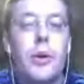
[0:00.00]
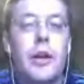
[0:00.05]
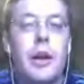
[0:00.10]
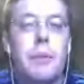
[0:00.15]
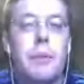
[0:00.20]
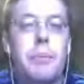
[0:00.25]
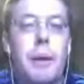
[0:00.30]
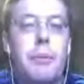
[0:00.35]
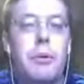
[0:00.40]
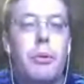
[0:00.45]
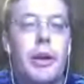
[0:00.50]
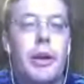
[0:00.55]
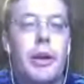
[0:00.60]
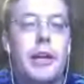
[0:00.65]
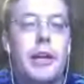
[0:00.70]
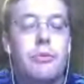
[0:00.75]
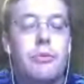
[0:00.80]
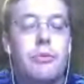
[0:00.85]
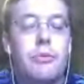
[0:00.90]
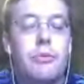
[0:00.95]
so you
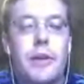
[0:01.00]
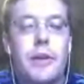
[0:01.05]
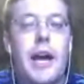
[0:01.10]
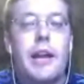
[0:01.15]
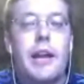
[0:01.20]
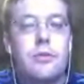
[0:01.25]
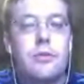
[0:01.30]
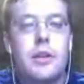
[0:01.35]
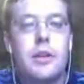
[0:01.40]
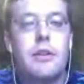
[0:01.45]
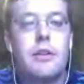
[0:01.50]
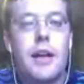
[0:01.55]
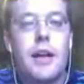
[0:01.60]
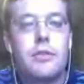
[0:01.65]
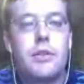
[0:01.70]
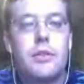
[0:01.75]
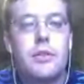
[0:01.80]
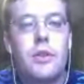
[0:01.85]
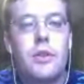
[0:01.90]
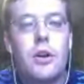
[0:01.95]
ended up probably running into
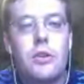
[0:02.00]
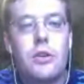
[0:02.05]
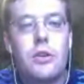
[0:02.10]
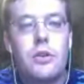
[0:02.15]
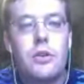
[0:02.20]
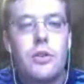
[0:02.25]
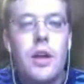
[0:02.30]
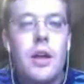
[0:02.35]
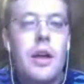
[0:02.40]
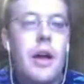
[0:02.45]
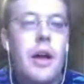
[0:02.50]
Fanatics instead of Nasty